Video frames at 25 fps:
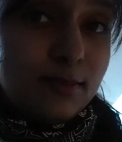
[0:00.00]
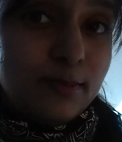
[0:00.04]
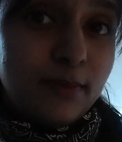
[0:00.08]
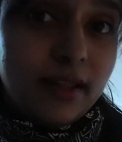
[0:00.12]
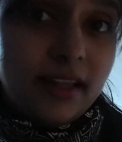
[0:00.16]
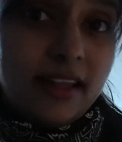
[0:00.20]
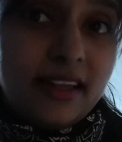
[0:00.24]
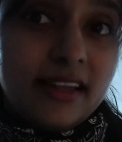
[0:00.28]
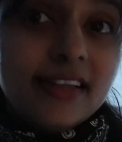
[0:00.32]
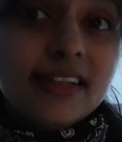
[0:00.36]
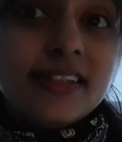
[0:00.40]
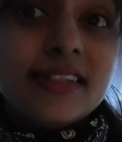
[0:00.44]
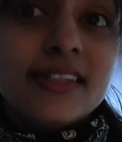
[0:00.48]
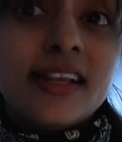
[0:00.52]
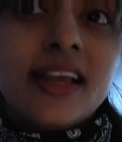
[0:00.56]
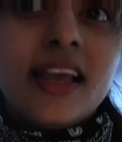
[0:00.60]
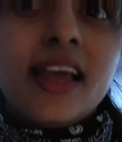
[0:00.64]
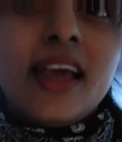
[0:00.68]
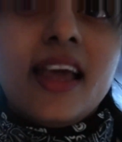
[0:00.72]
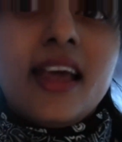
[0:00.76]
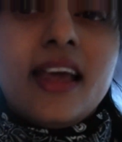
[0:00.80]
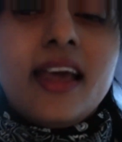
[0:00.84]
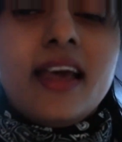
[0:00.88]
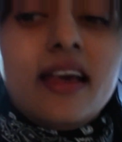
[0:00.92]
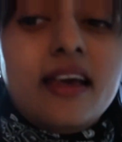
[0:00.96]
place.
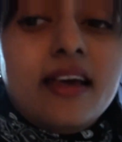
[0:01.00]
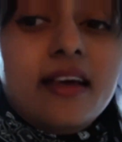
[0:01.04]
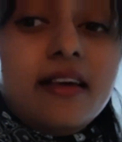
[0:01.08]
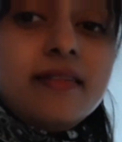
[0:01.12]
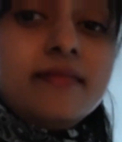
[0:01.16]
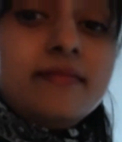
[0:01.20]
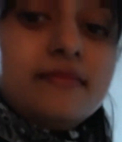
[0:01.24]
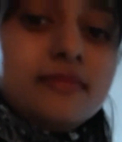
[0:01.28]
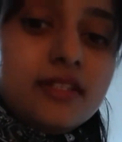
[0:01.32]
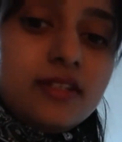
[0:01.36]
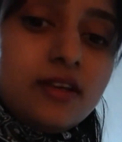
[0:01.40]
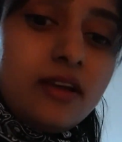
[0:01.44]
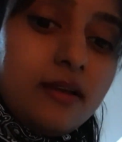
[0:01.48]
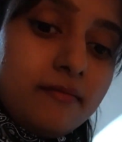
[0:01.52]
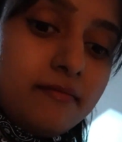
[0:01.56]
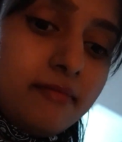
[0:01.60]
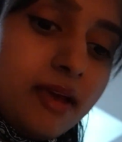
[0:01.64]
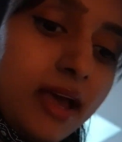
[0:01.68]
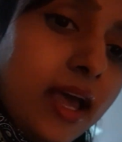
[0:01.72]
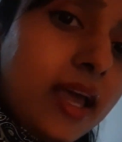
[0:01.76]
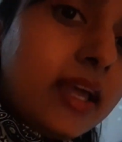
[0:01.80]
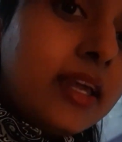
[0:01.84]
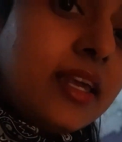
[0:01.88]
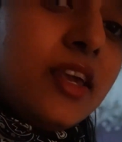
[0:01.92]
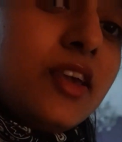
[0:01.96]
So I'm
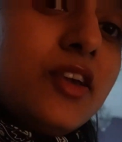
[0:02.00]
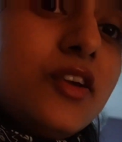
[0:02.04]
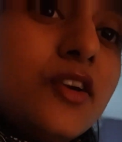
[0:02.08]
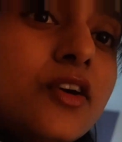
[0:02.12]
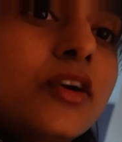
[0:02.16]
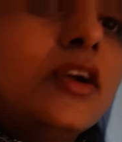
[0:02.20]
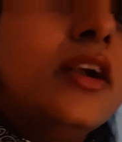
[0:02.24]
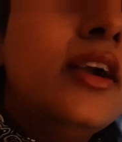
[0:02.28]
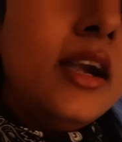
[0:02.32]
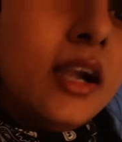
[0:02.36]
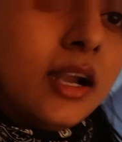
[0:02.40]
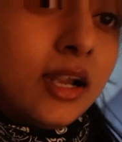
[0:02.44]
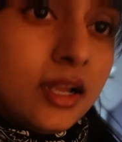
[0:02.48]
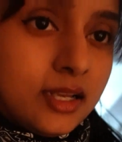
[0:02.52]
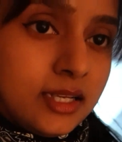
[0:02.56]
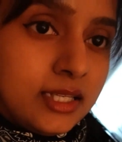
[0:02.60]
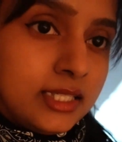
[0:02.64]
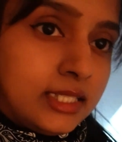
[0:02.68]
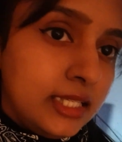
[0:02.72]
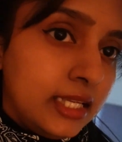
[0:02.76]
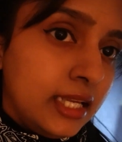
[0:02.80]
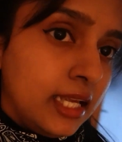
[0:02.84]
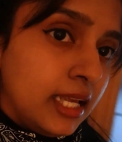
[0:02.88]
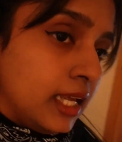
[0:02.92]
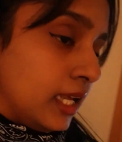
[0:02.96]
back here
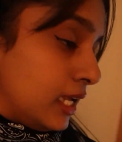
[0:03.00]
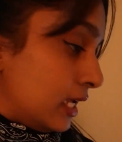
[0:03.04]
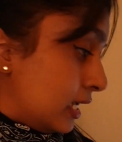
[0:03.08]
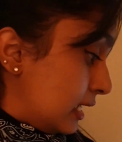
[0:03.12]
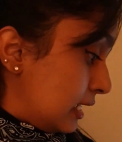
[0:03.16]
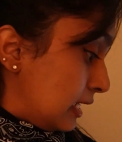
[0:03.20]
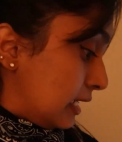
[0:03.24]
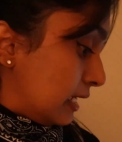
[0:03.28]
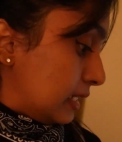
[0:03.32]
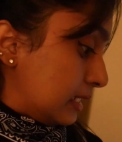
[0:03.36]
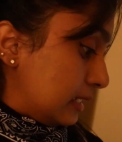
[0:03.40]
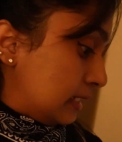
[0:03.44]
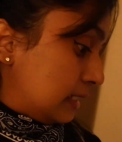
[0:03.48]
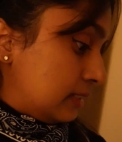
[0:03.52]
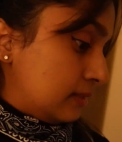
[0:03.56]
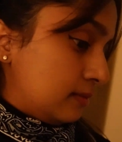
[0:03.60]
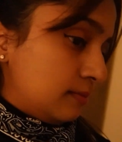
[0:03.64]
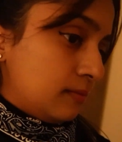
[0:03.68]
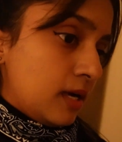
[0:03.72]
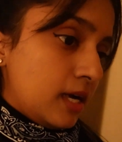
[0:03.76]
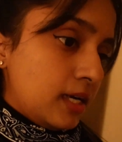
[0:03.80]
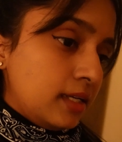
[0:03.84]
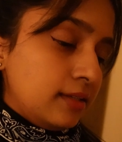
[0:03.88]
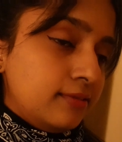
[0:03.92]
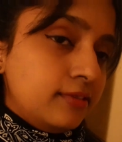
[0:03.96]
in
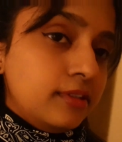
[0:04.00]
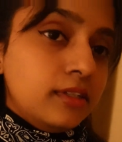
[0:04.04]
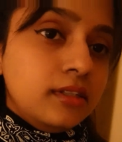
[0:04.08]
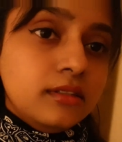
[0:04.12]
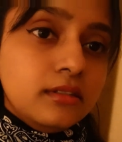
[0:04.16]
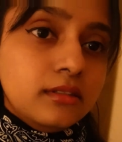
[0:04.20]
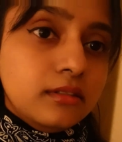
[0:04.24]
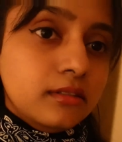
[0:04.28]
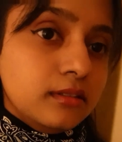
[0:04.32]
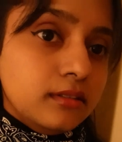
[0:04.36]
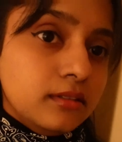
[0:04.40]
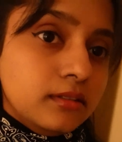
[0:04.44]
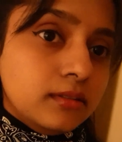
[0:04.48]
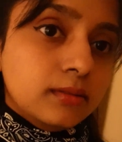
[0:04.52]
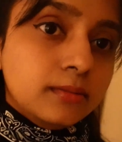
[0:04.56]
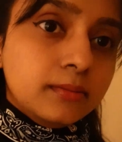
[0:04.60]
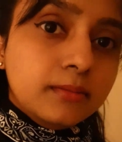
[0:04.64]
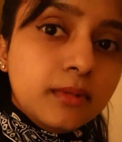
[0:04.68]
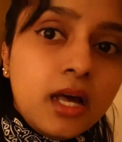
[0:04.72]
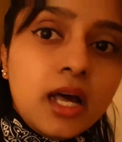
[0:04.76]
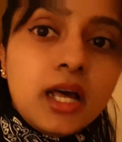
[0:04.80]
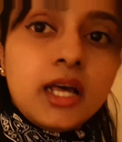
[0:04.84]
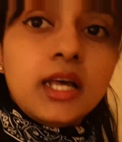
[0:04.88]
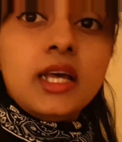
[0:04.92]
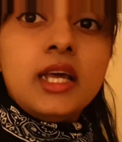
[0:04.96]
my
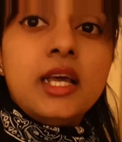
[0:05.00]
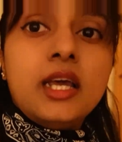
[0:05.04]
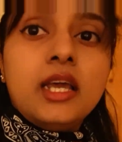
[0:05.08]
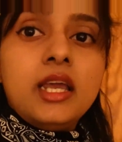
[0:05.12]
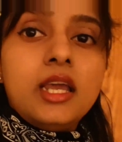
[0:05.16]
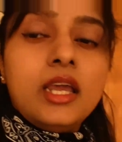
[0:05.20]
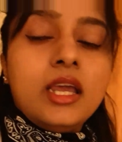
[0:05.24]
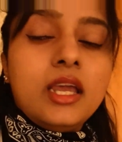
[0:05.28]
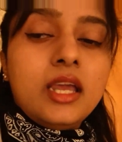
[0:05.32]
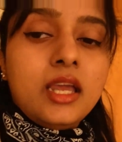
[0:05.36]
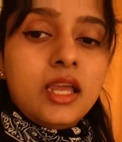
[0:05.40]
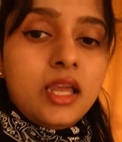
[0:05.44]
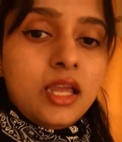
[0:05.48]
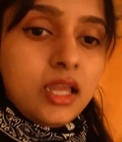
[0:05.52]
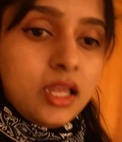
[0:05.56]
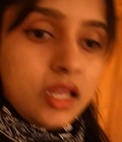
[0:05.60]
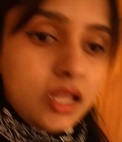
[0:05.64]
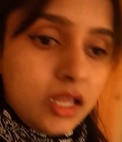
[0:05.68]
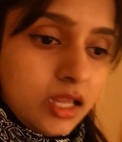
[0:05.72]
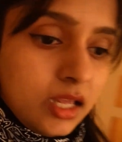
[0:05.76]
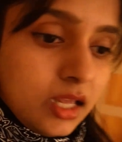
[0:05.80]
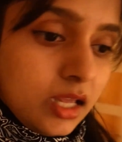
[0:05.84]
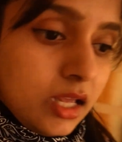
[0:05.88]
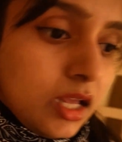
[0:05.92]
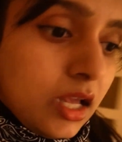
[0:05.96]
room.
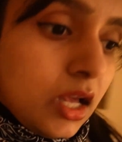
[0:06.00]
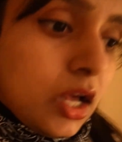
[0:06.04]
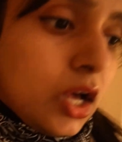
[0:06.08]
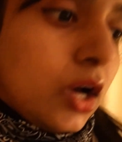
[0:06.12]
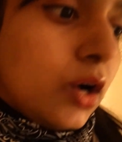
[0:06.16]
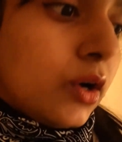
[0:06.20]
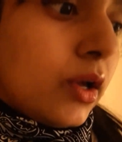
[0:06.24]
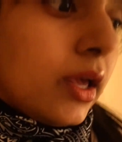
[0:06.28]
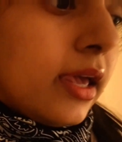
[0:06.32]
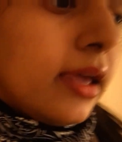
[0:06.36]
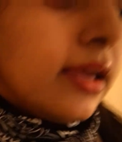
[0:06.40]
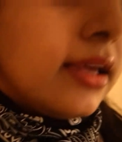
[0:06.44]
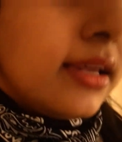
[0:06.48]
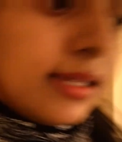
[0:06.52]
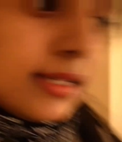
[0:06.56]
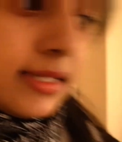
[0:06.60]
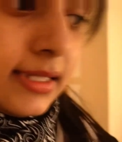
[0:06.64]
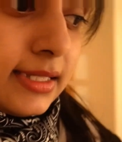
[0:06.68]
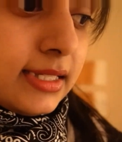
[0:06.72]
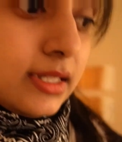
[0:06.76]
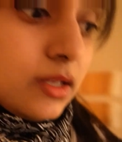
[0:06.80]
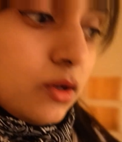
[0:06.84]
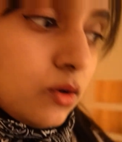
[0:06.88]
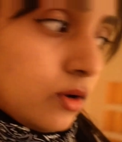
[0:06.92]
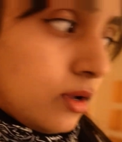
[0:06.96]
Okay,
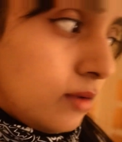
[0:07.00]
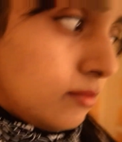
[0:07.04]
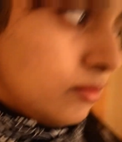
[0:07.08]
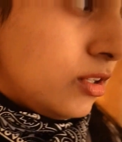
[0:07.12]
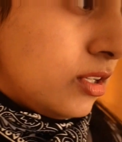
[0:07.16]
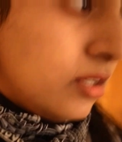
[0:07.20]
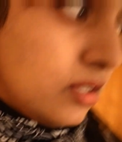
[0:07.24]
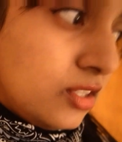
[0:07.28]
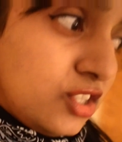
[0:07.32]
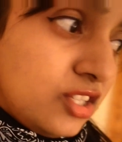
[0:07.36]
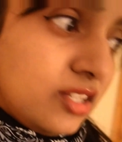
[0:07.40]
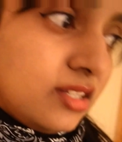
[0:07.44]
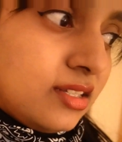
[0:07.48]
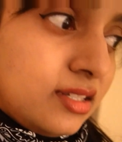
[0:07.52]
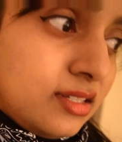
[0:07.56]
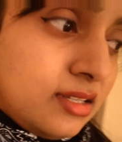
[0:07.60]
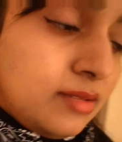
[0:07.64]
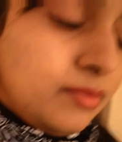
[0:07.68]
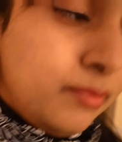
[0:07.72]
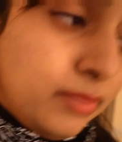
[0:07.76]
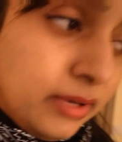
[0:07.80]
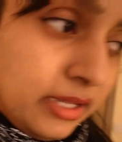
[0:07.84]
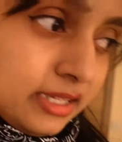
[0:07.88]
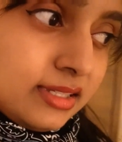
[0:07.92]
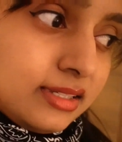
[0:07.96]
so I'm gonna
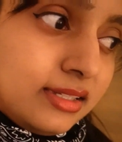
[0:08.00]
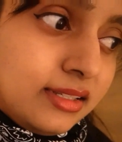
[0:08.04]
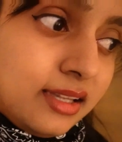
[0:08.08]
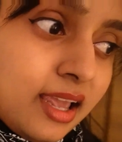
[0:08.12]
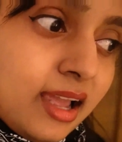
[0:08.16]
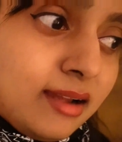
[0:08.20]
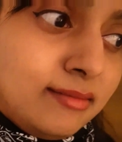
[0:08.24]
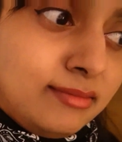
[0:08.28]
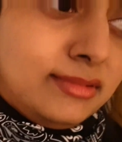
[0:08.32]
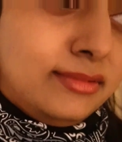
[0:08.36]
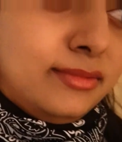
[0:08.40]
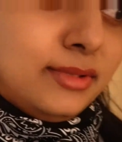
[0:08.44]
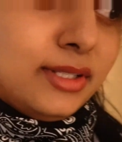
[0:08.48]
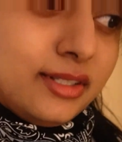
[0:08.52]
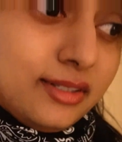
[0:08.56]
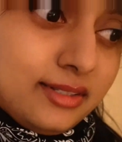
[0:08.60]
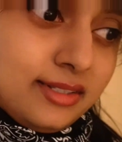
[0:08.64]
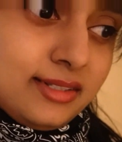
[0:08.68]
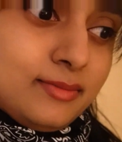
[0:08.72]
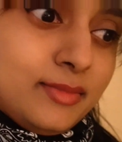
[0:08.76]
just place the camera because